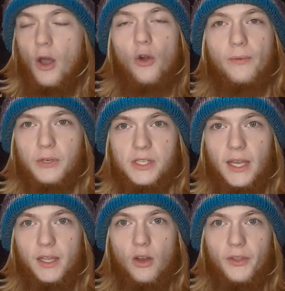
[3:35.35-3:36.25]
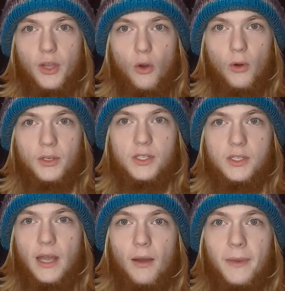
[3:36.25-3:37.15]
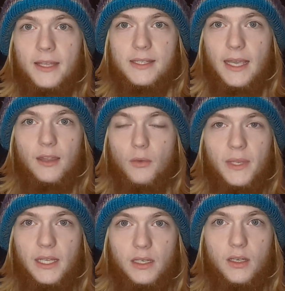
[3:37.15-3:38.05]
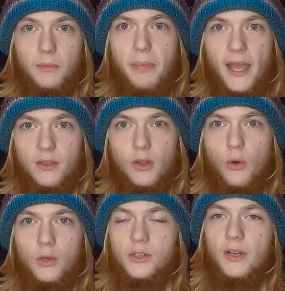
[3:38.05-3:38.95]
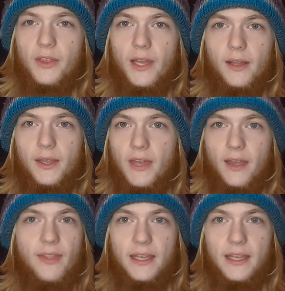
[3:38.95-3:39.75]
oversight on the courts. Now, I'm not saying that we need to pack the courts or anything like that.